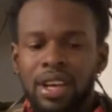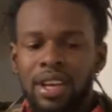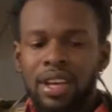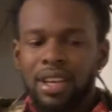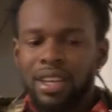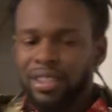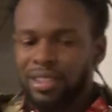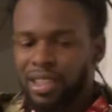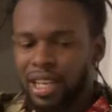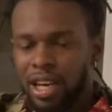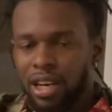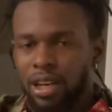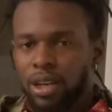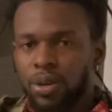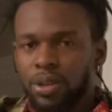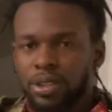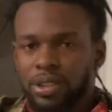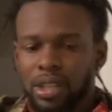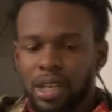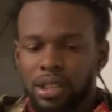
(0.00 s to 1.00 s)
It's not
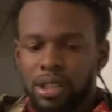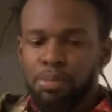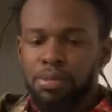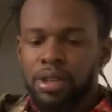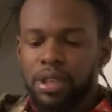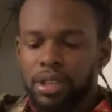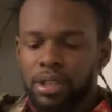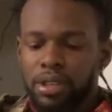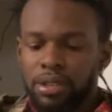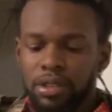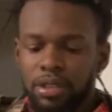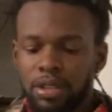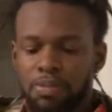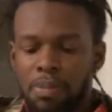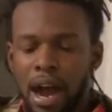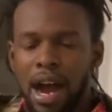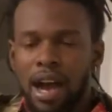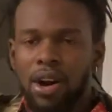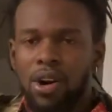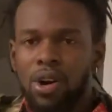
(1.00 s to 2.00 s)
always going to be
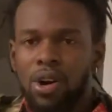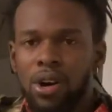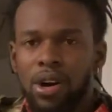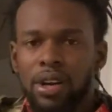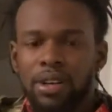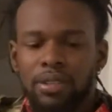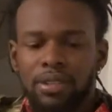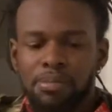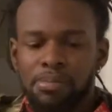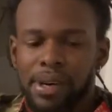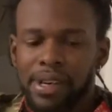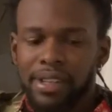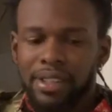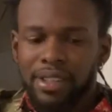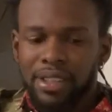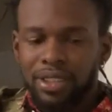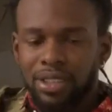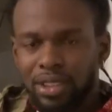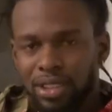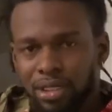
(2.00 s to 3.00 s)
spot on, but
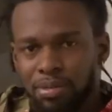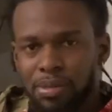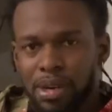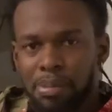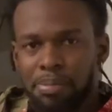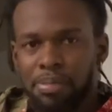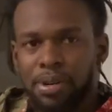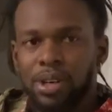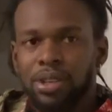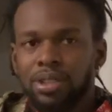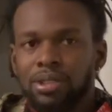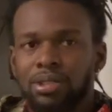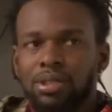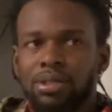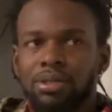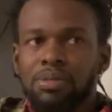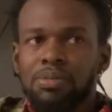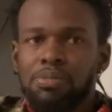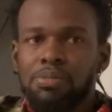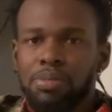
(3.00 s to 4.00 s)
it's just my
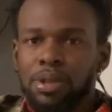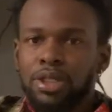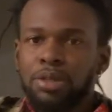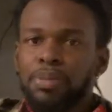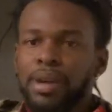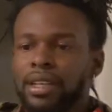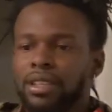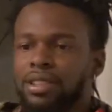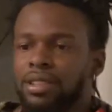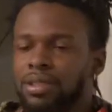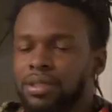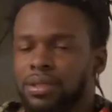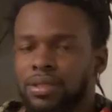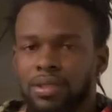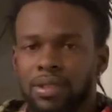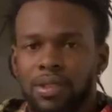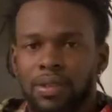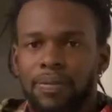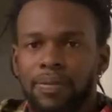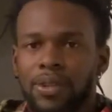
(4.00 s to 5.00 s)
personal perspectives.
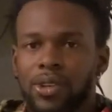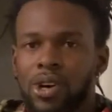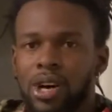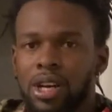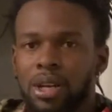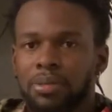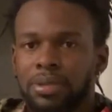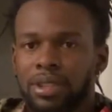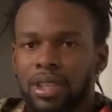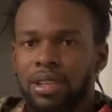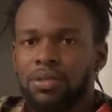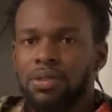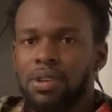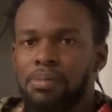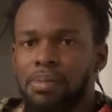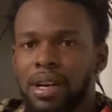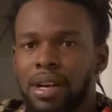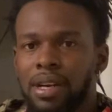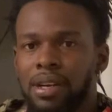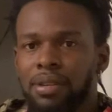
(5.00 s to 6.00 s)
You know what I'm saying? From
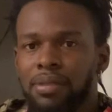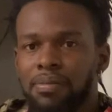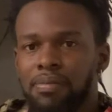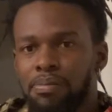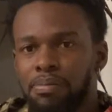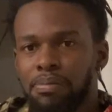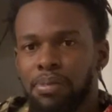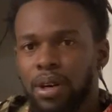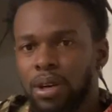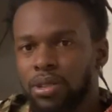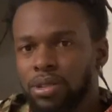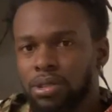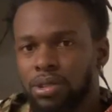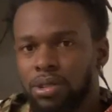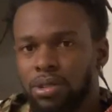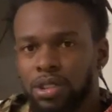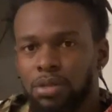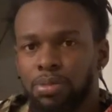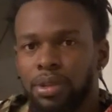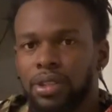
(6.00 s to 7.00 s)
my personal
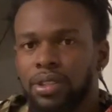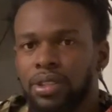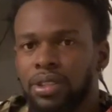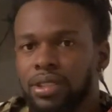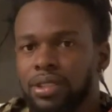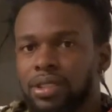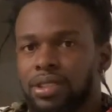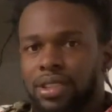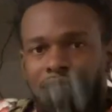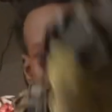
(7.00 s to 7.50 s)
experience